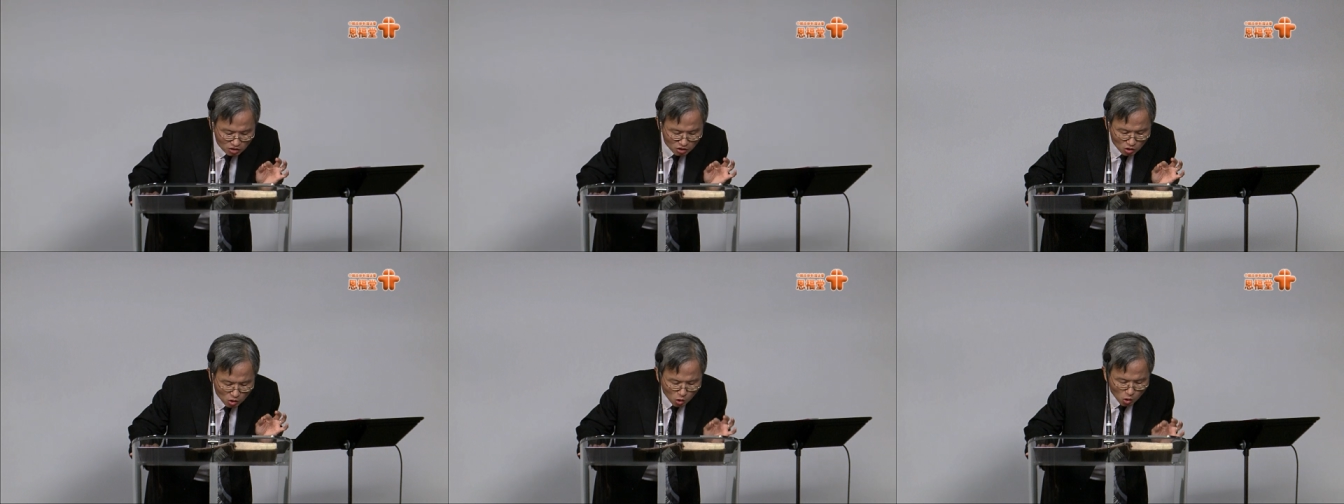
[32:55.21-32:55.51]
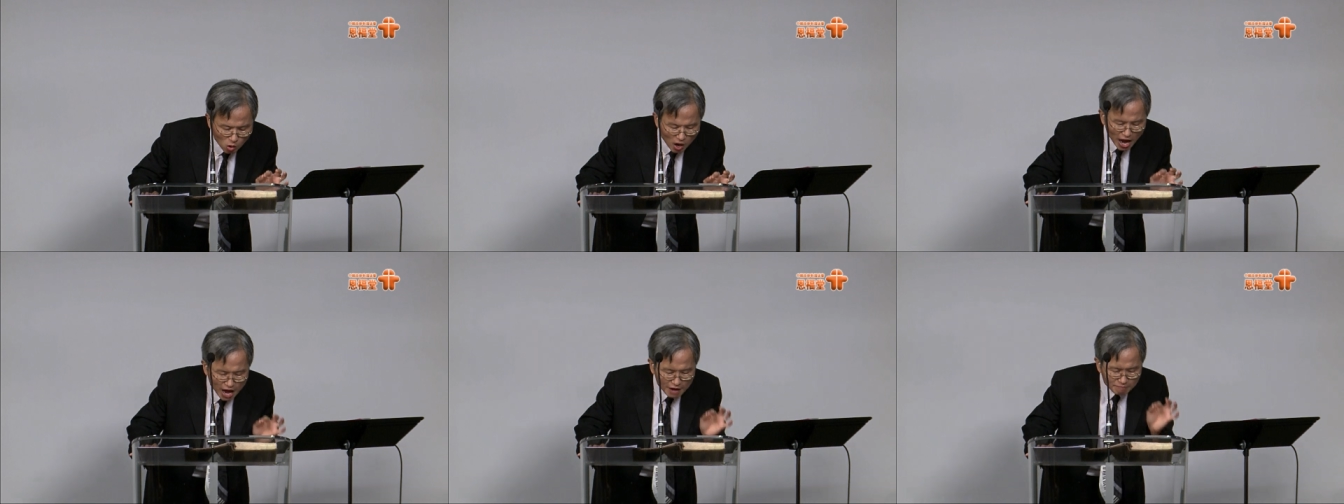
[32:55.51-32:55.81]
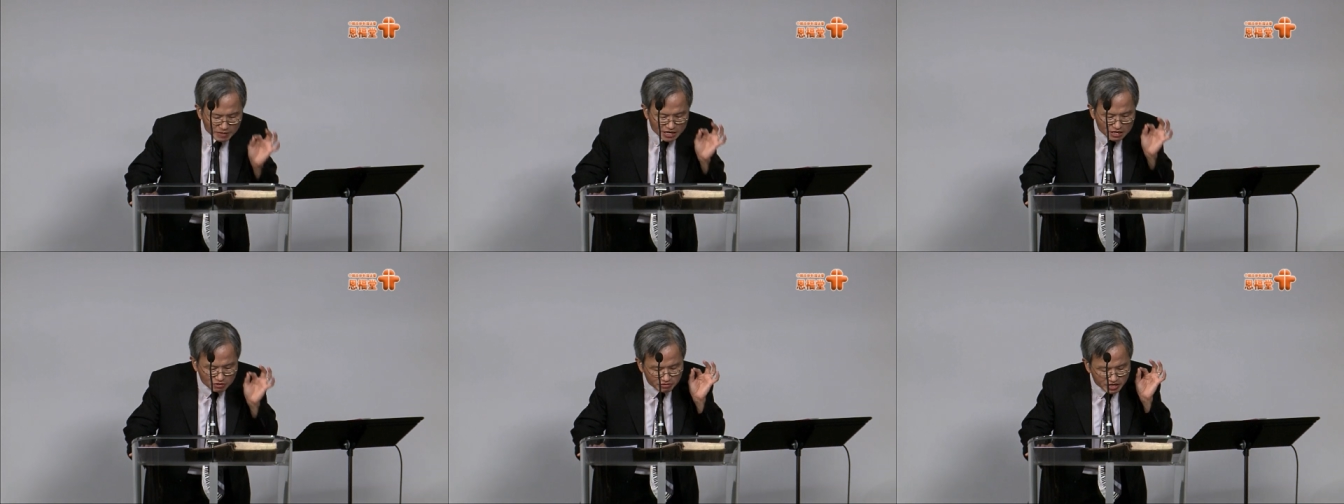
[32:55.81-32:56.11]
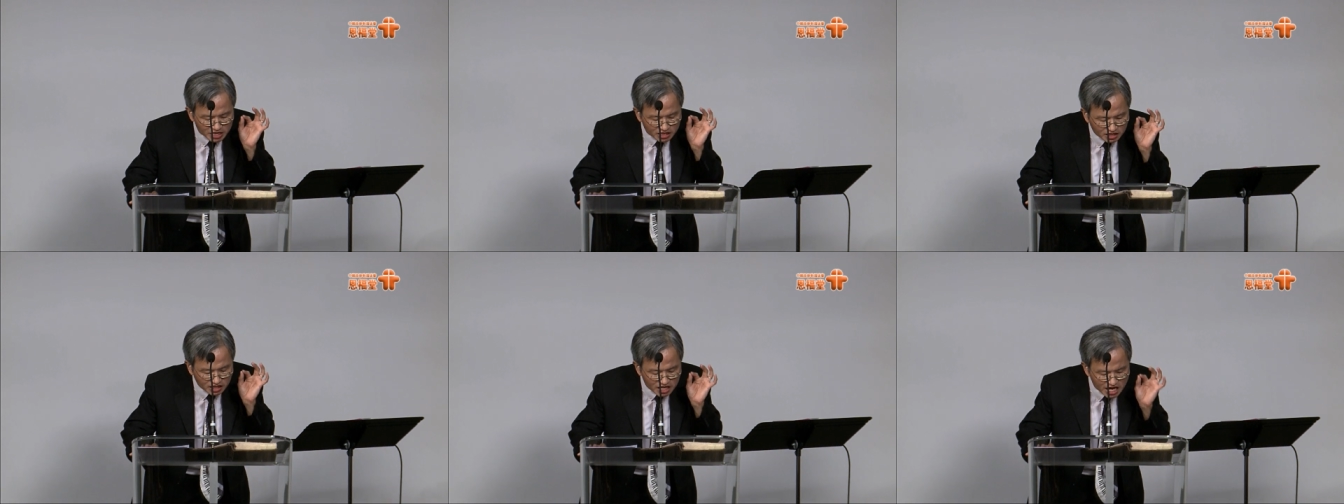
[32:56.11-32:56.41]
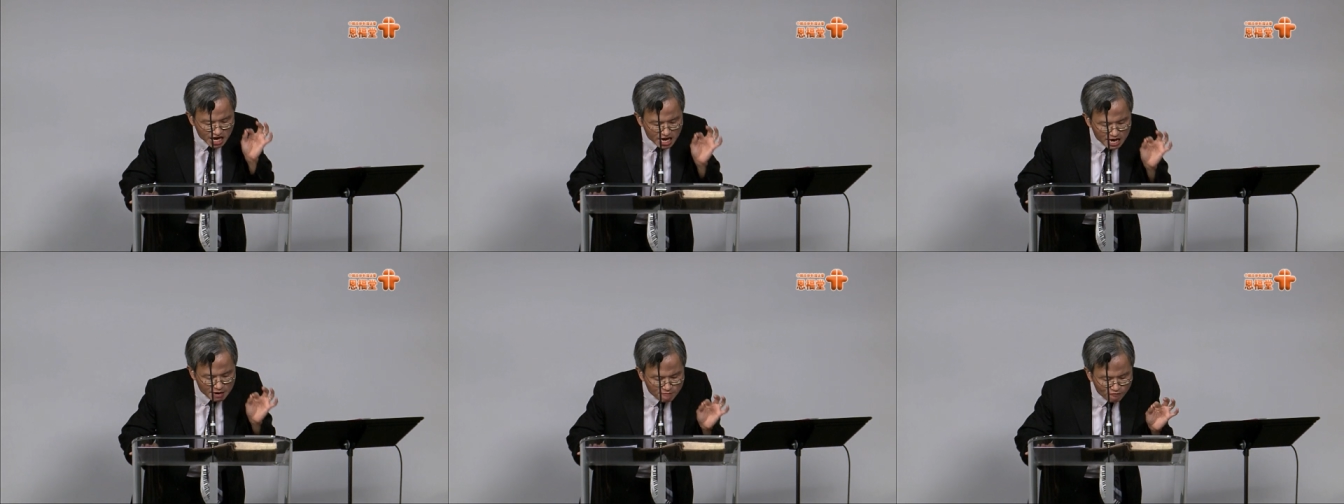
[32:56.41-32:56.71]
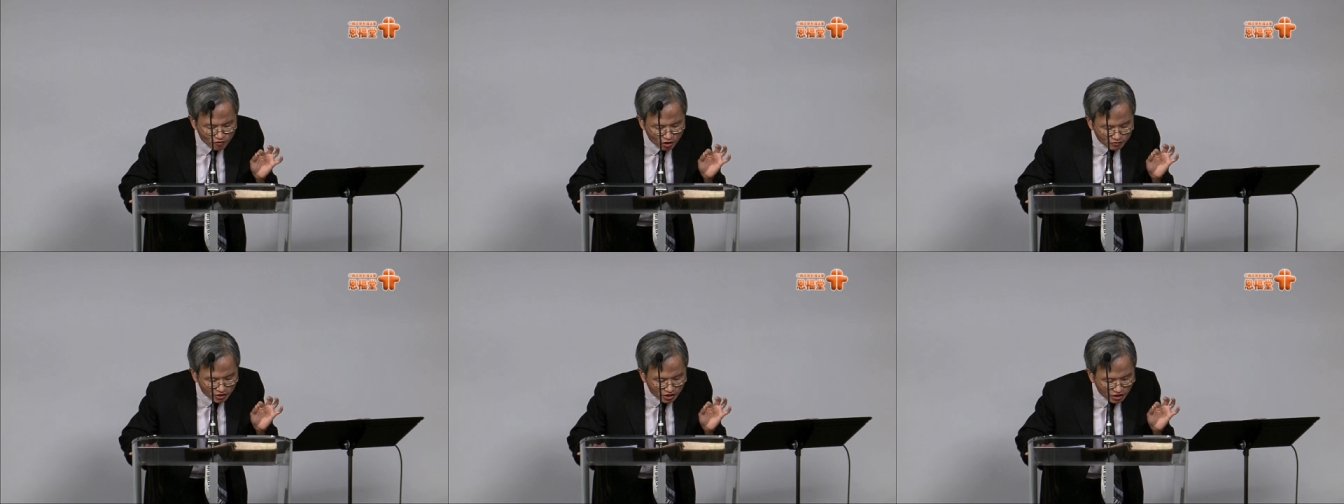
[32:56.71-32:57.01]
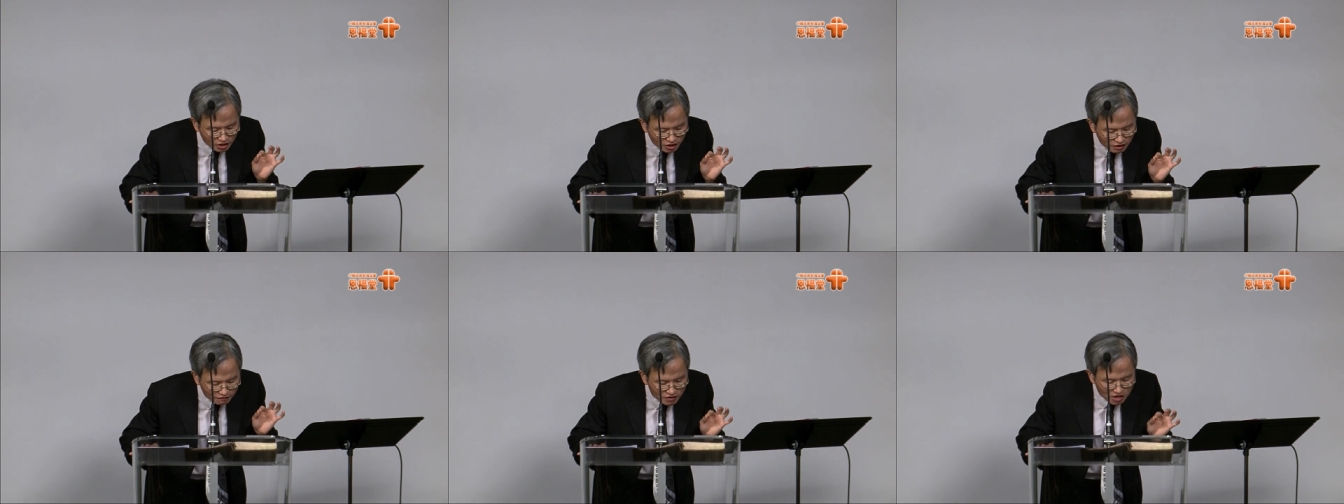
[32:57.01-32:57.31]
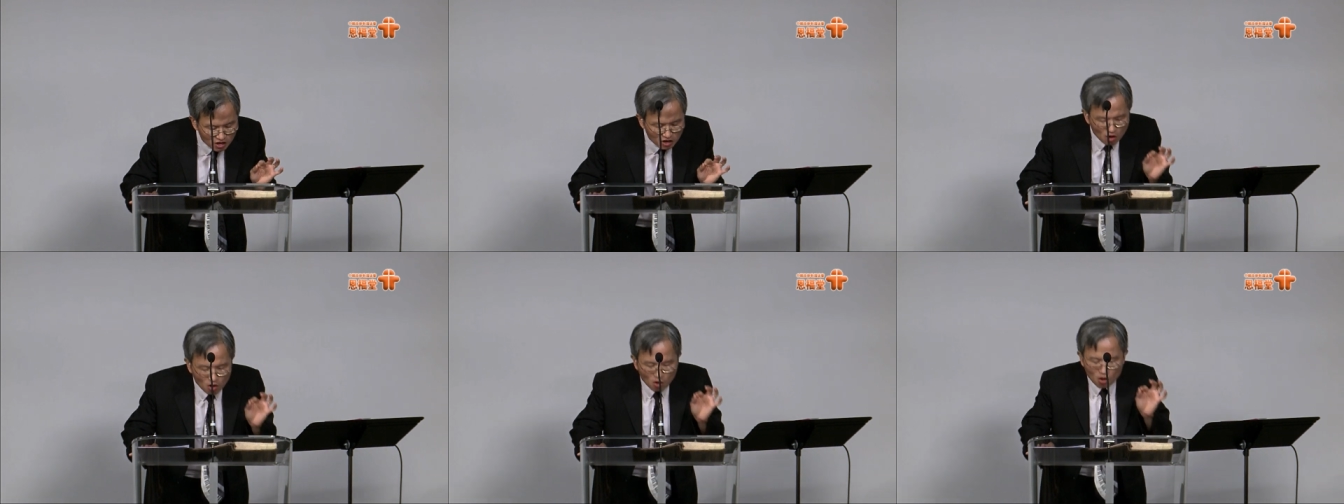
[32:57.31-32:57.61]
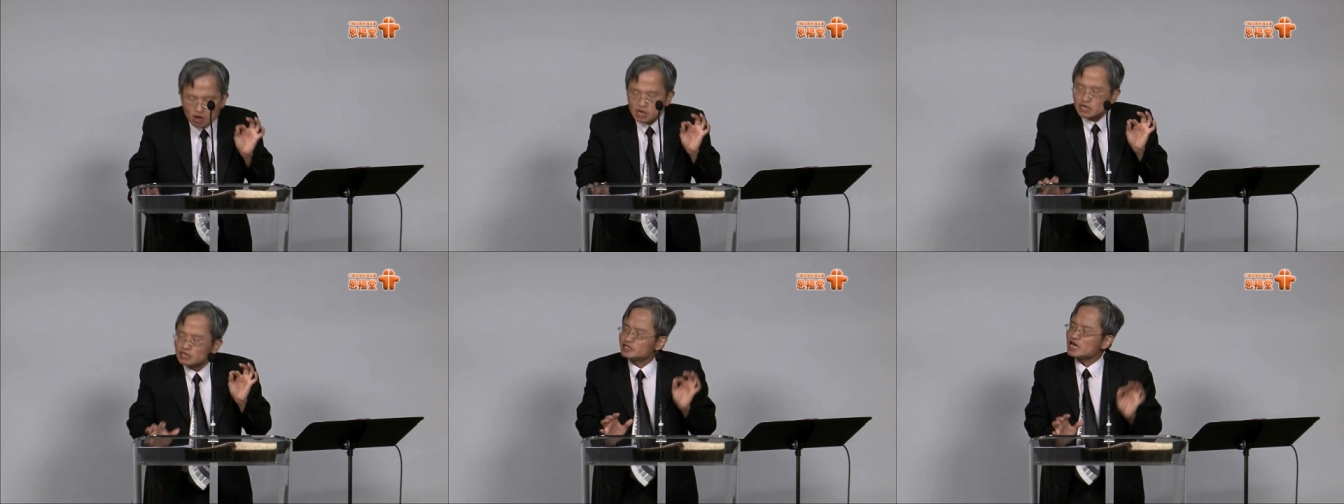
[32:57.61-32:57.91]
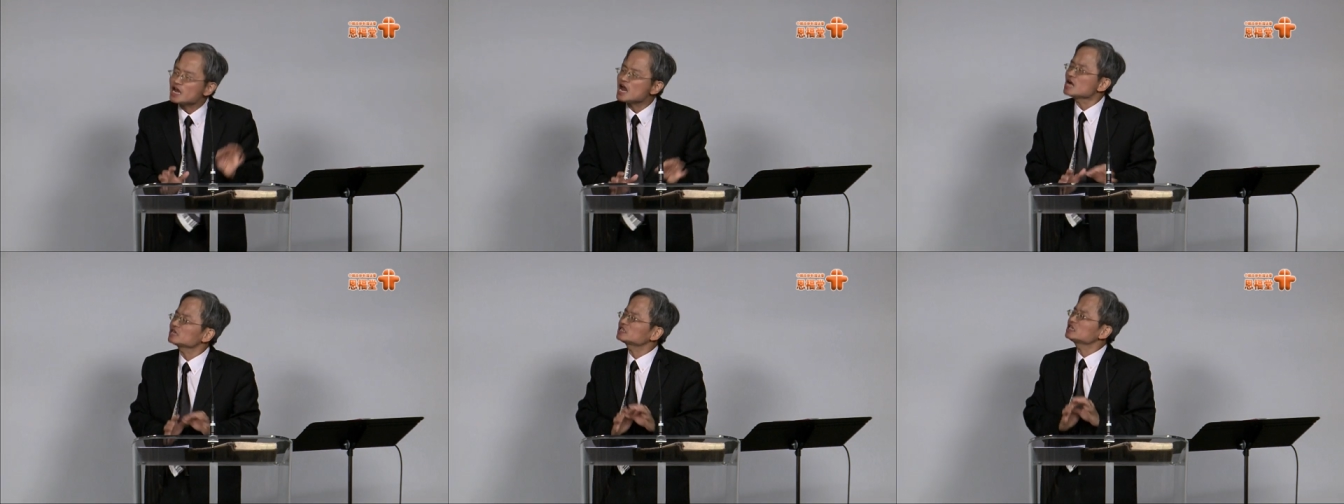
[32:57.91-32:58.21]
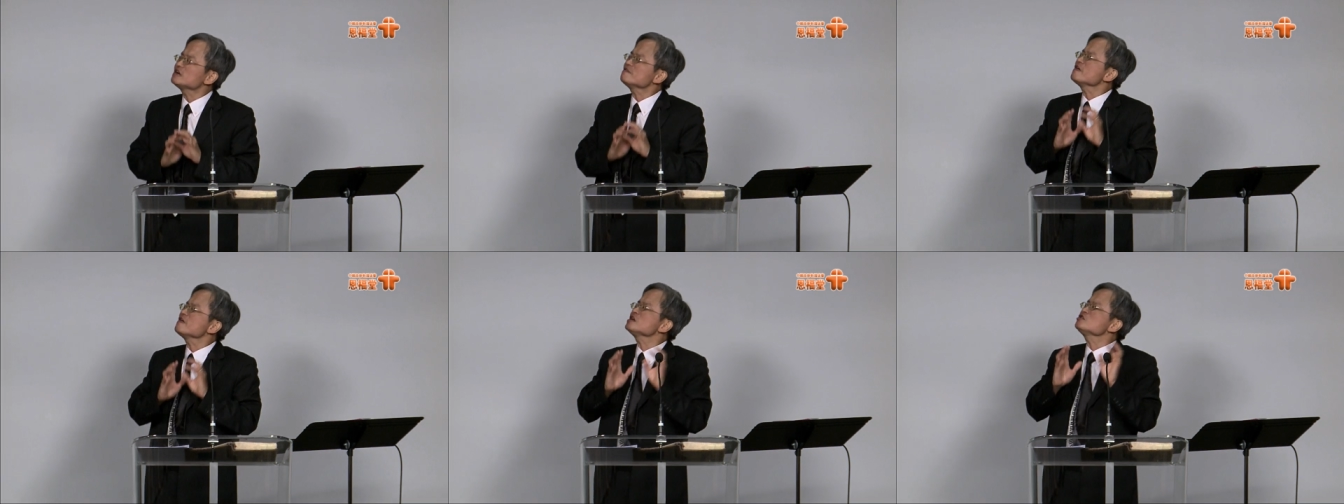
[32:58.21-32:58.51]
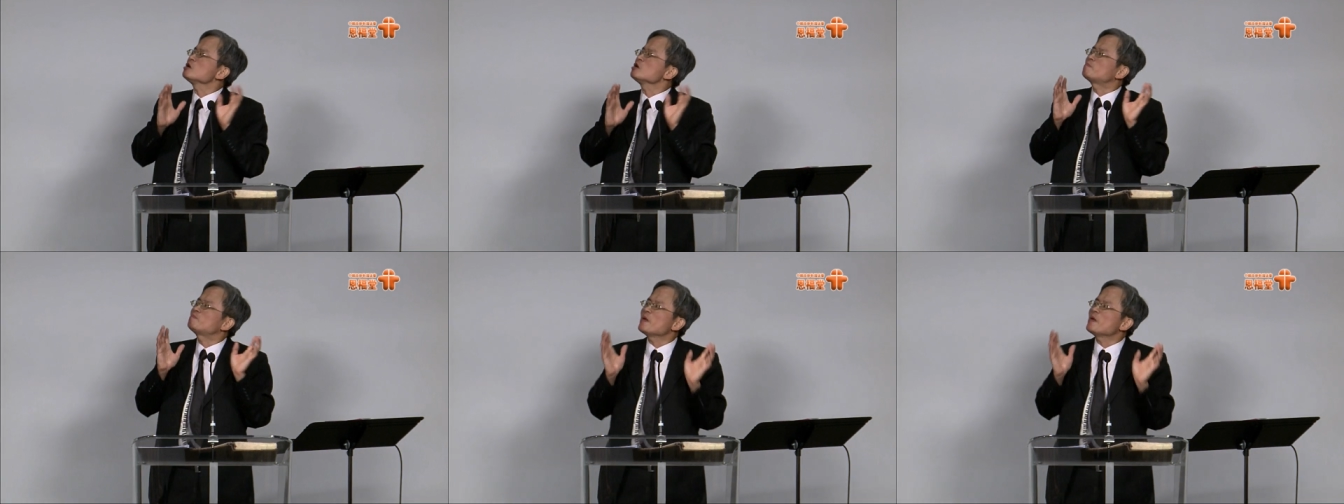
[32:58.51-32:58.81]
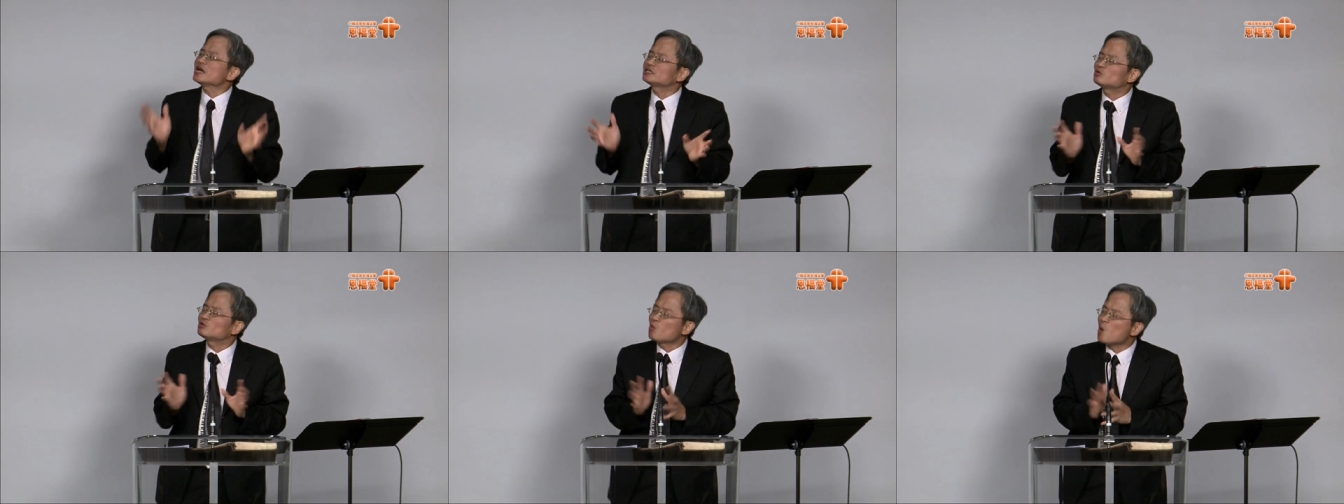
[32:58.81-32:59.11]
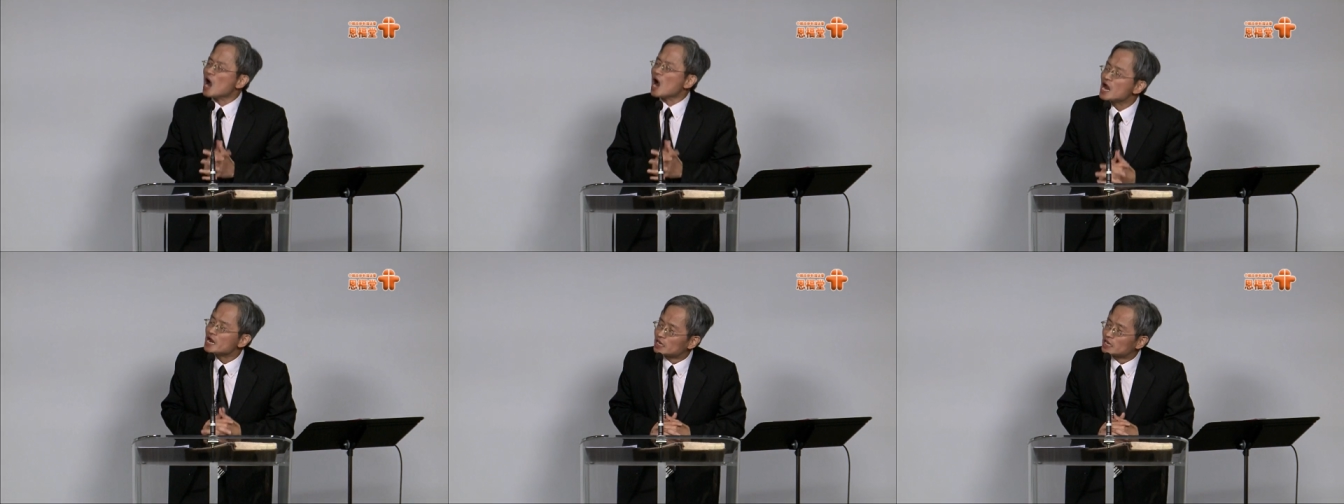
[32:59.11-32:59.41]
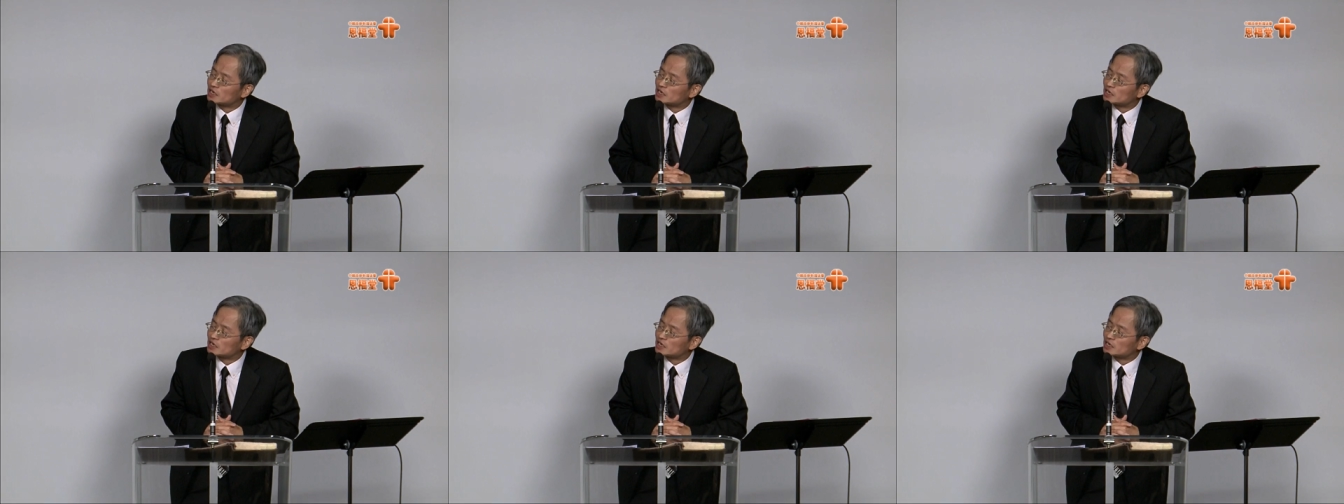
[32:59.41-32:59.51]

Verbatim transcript: who have been redeemed from the earth. They are giving the best. Why?